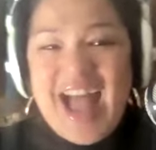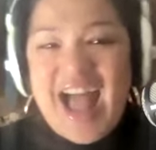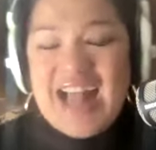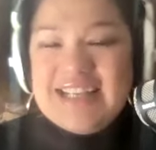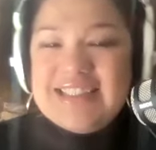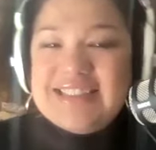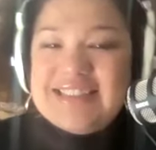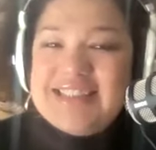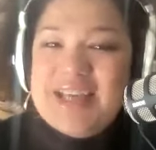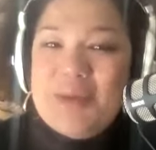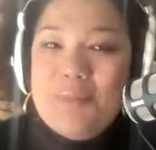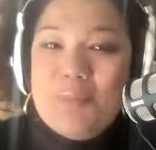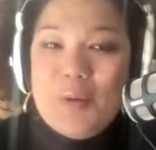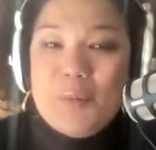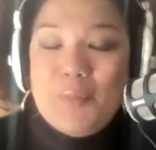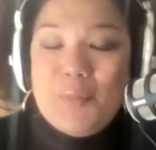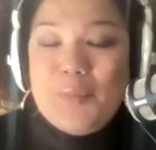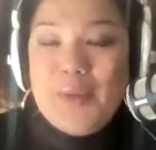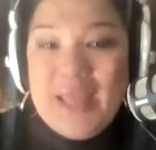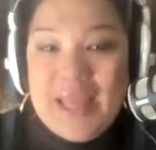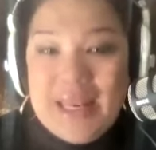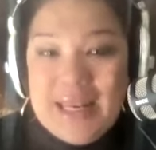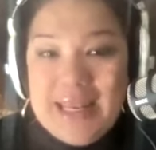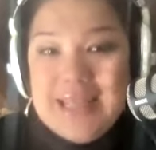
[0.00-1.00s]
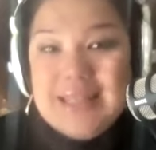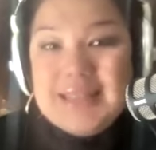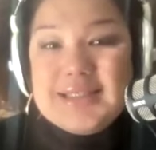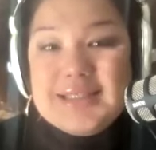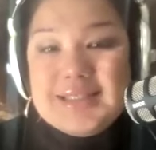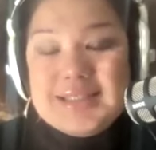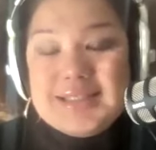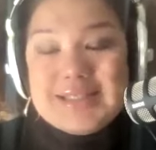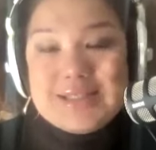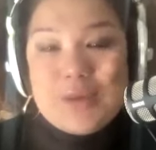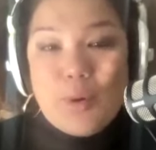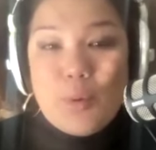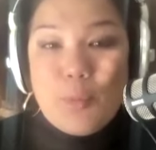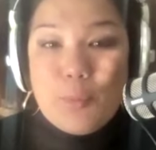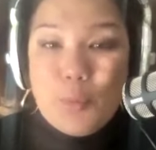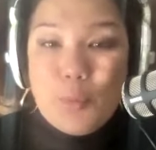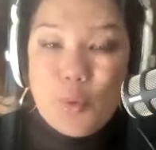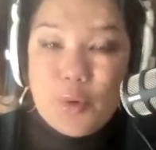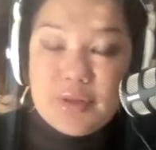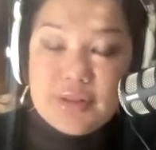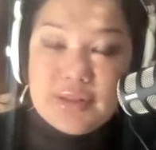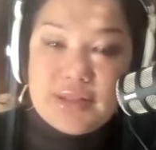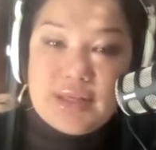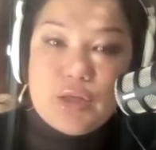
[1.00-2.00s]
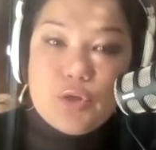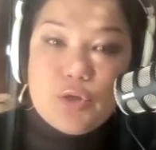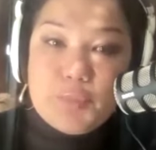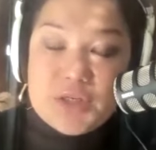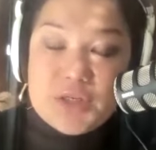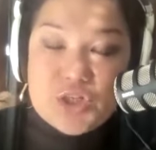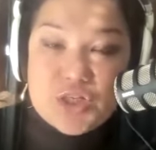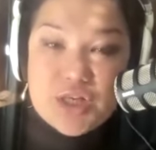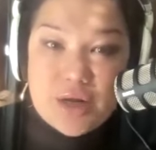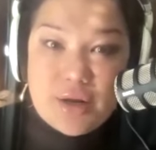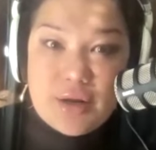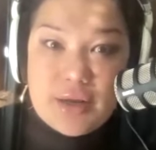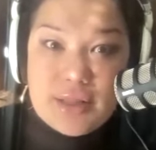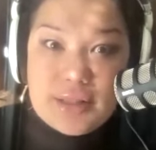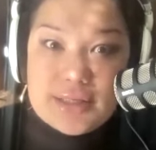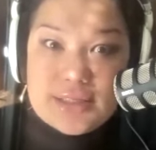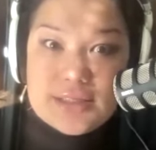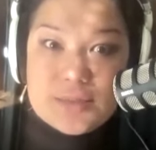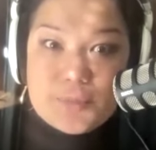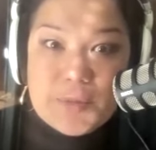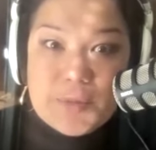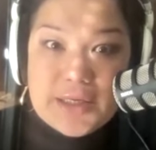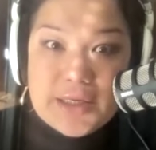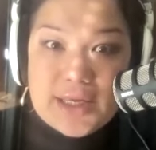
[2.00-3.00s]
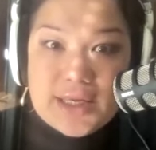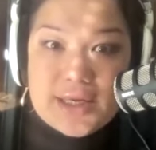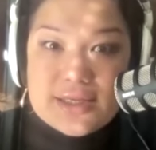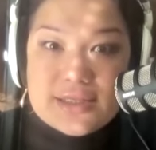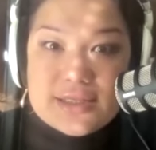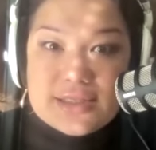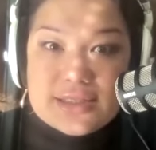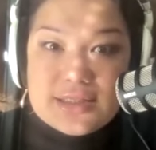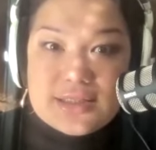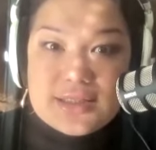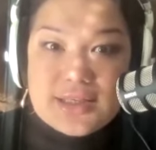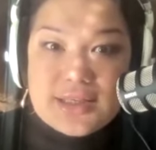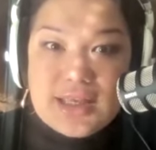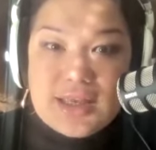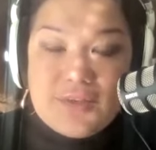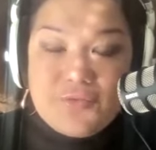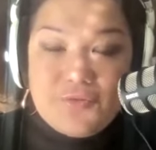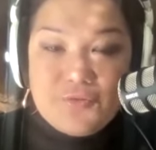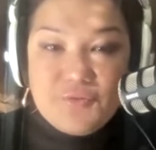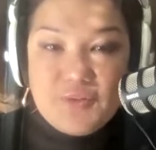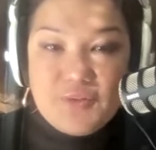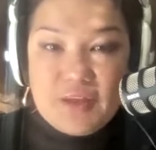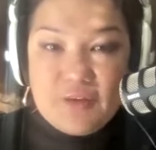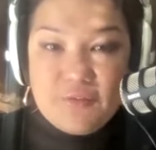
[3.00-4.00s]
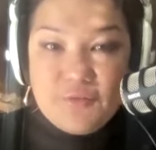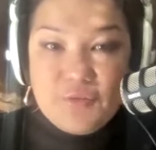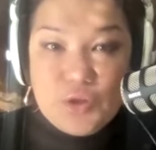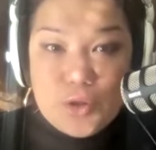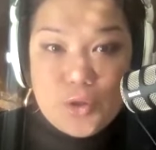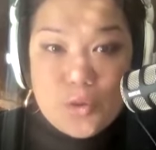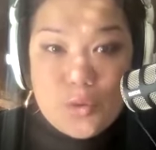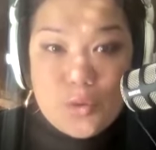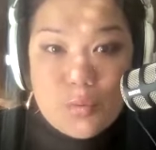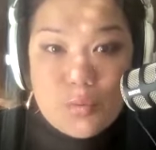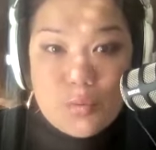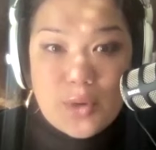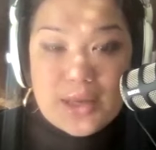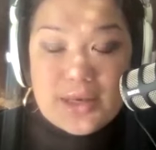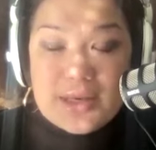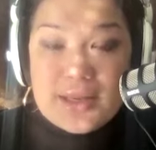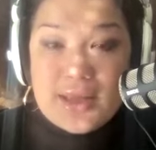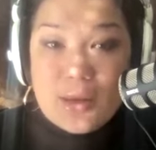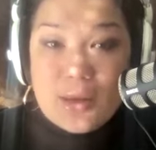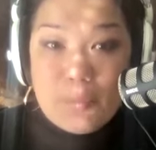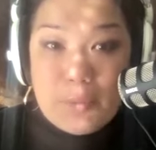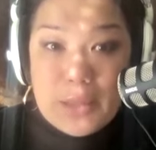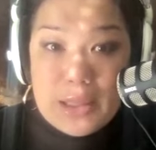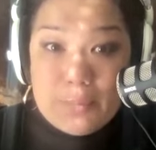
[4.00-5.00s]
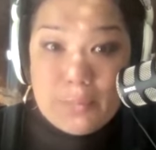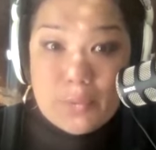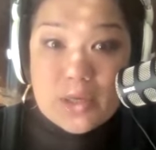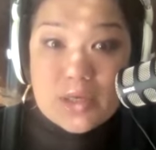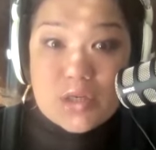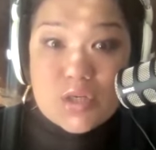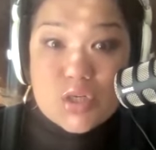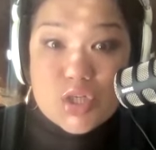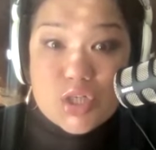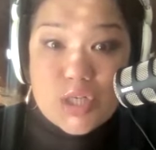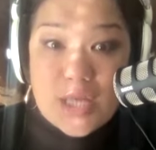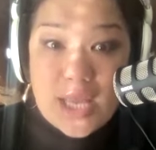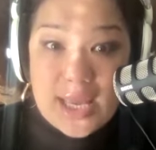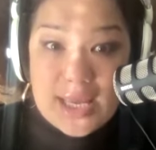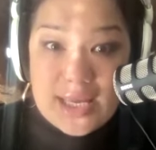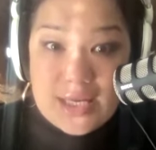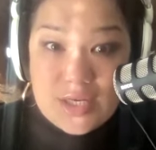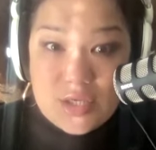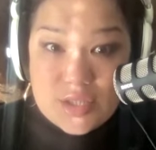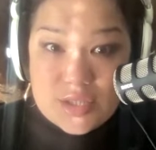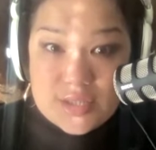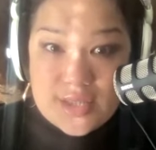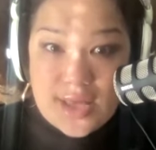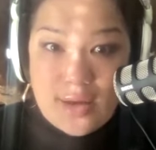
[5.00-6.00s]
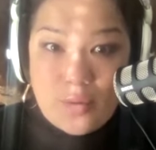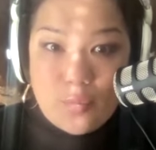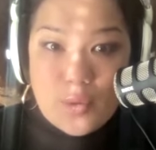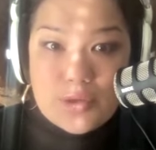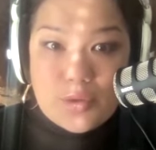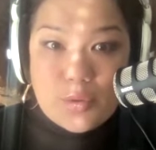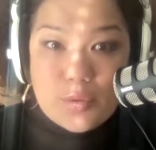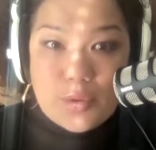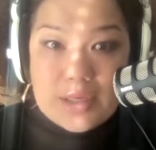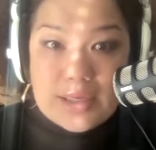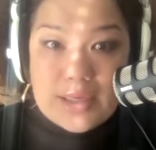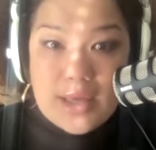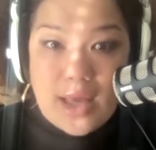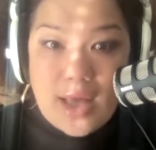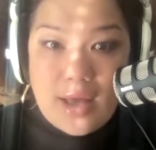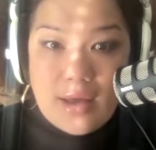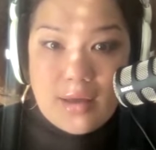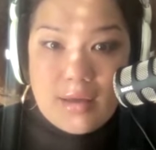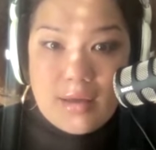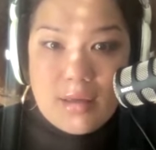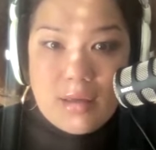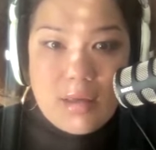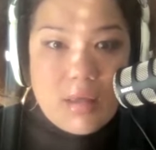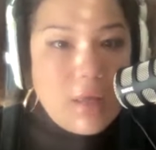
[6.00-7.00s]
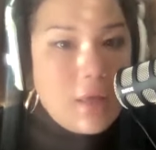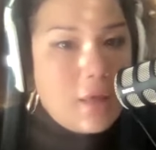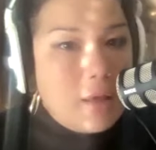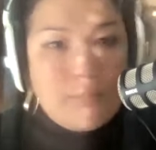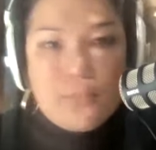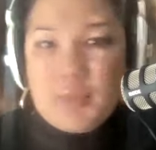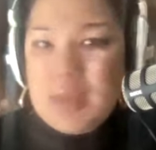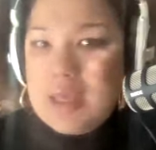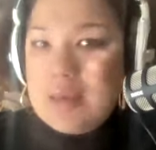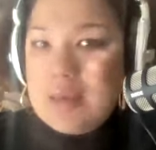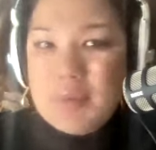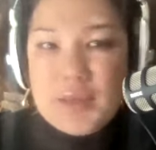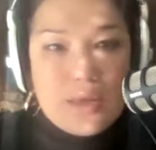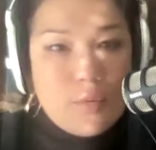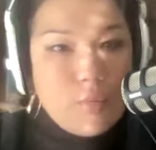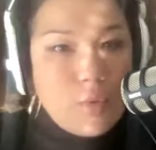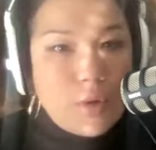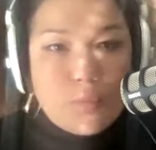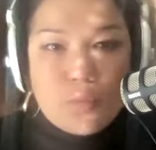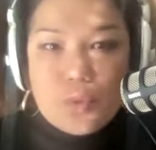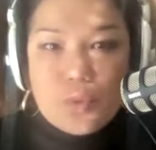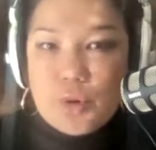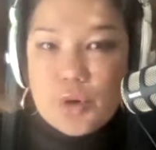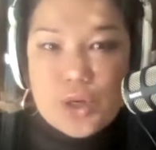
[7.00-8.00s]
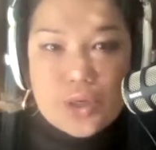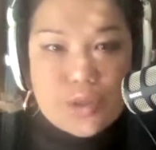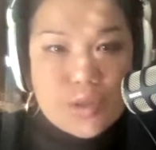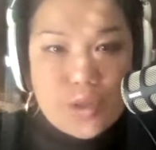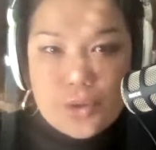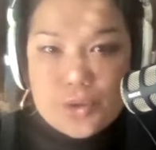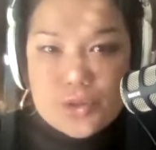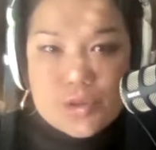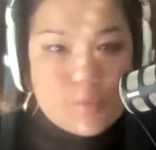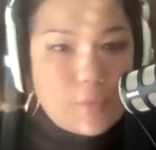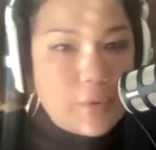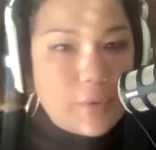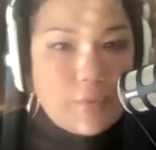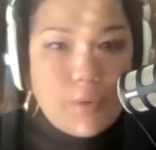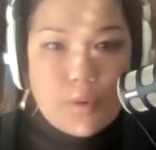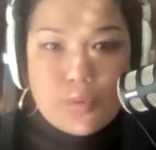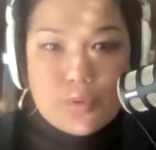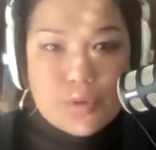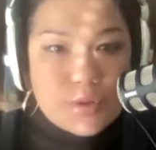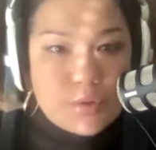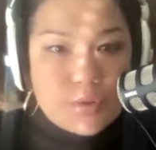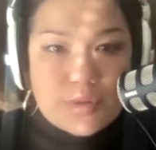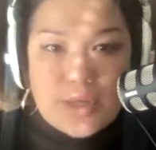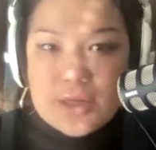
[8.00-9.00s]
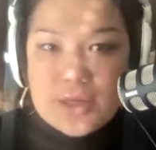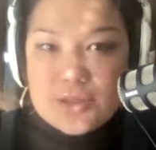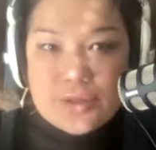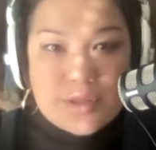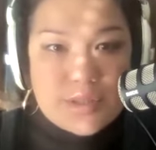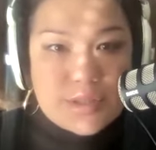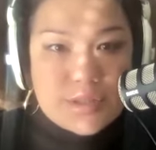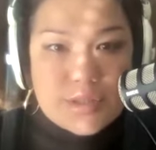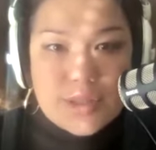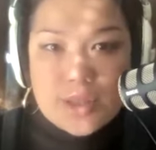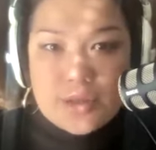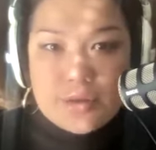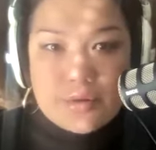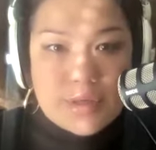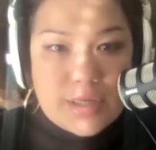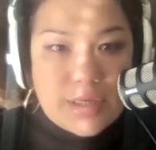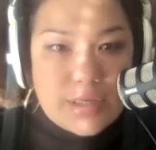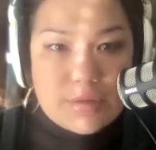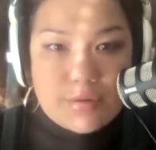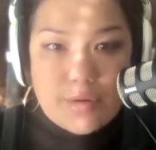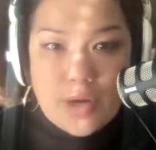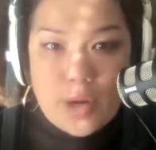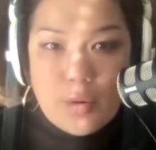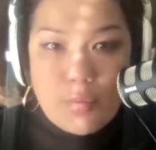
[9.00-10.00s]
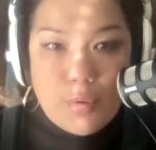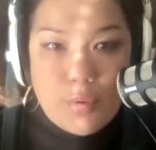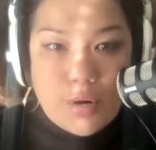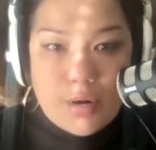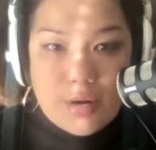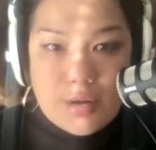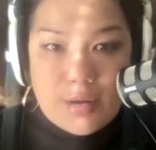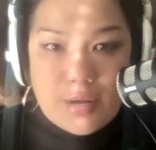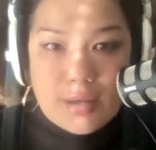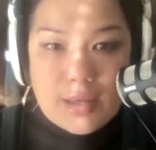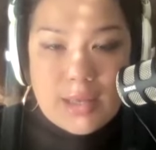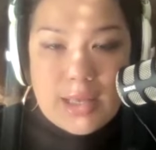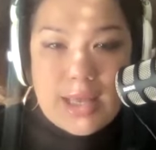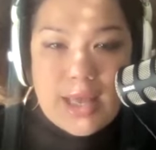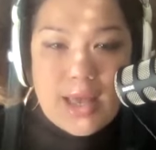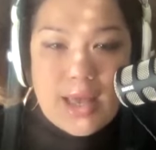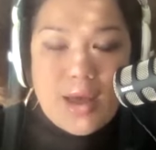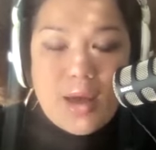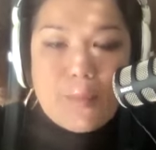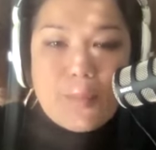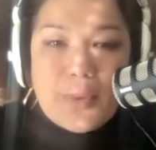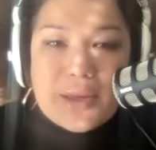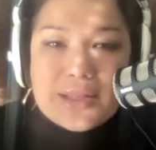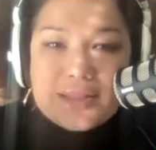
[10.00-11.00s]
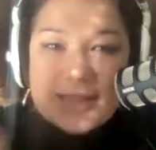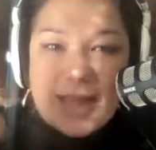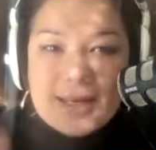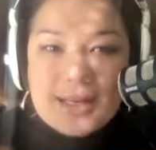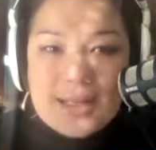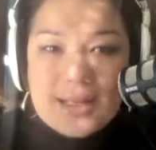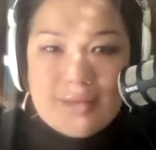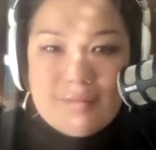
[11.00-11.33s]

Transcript: I said, But Penny, this is so important that you'd be sharing this because if if you and young people can change that when you're young maybe when we're adults we won't do that to each other either at work but that